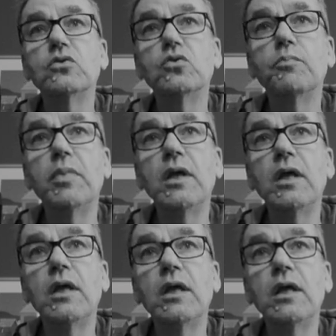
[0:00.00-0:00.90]
to
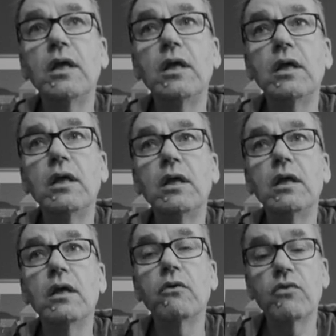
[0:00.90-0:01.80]
be
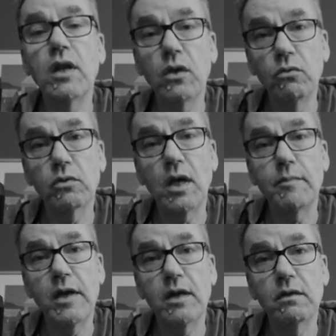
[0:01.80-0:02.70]
a really good
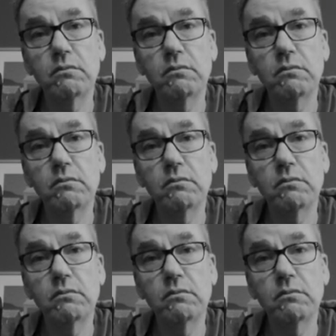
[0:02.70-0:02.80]
camera.